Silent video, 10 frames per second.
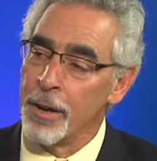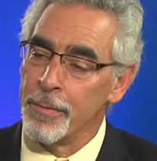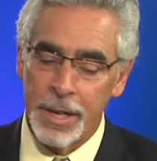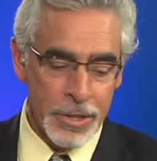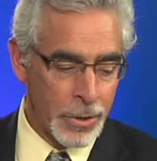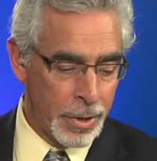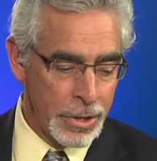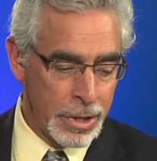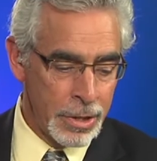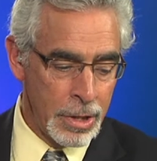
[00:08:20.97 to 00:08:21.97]
Next
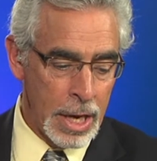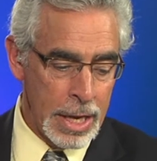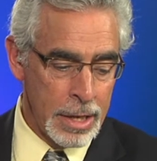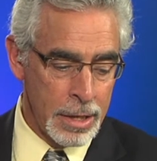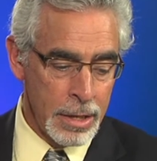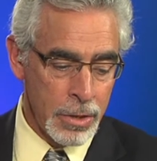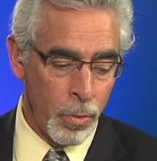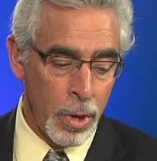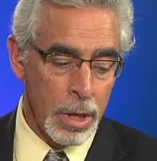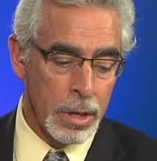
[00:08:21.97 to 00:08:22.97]
question is,
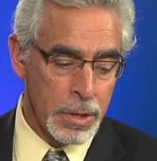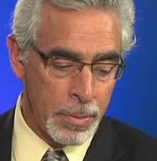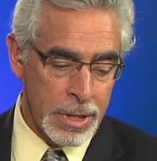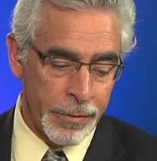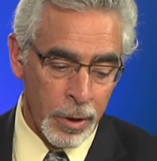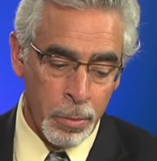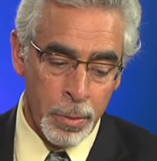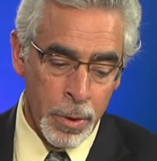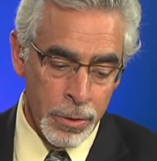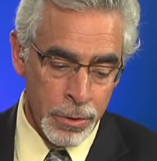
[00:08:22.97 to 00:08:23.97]
what specific
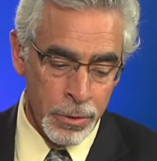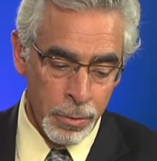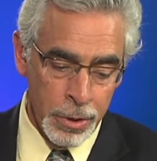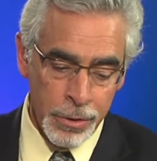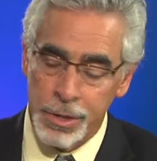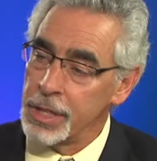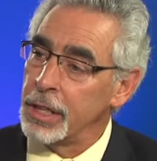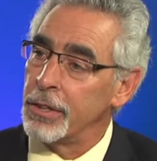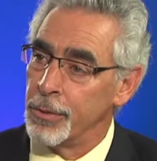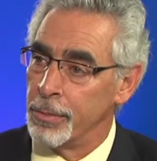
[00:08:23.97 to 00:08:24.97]
proposals would you
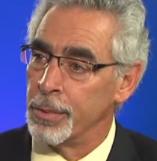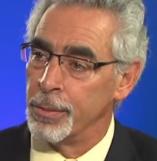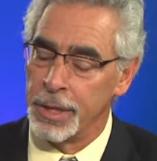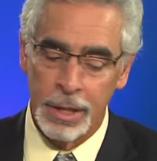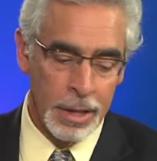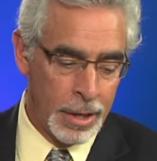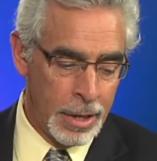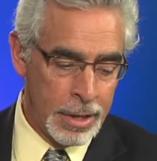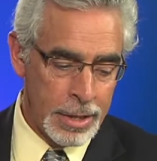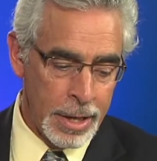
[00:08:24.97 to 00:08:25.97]
seek to implement
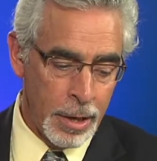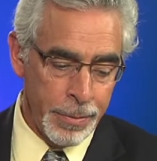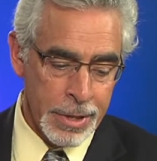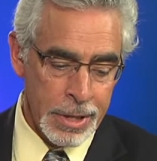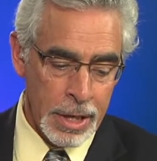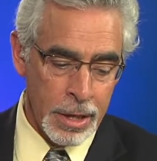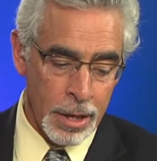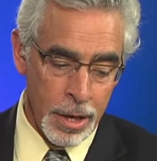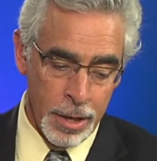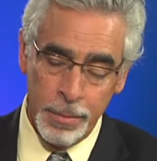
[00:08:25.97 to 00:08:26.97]
to help the state
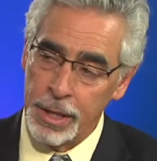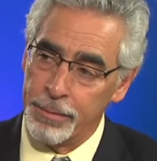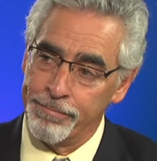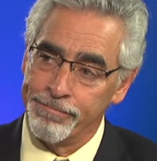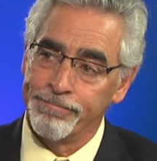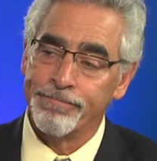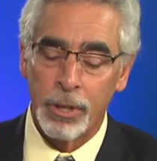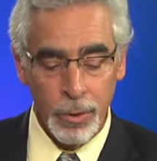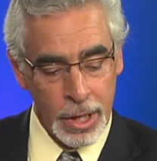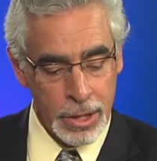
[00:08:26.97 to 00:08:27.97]
economy,
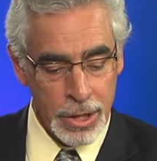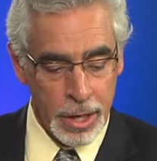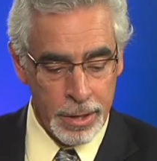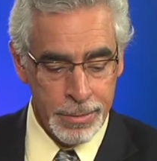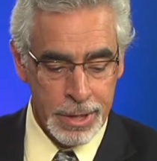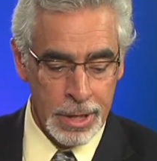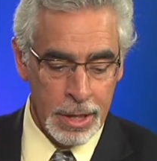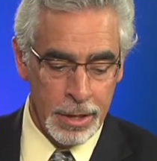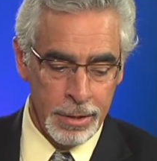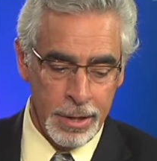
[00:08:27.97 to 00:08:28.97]
create jobs,
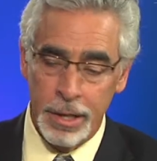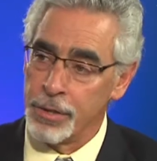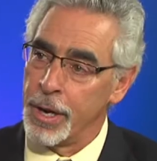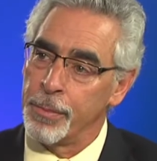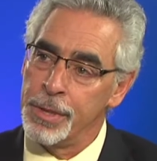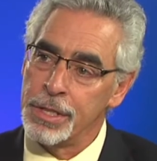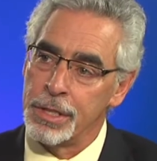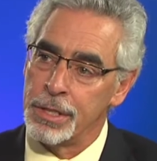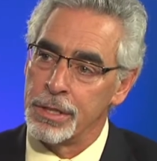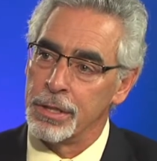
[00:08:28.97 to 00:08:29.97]
and attract
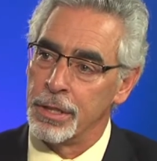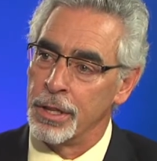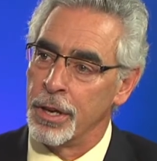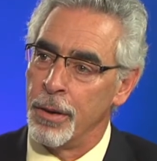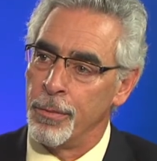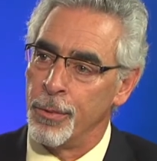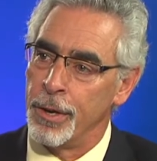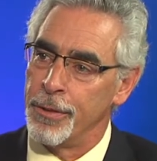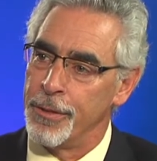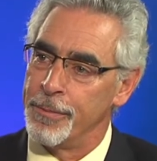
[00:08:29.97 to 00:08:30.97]
business to the Commonwealth?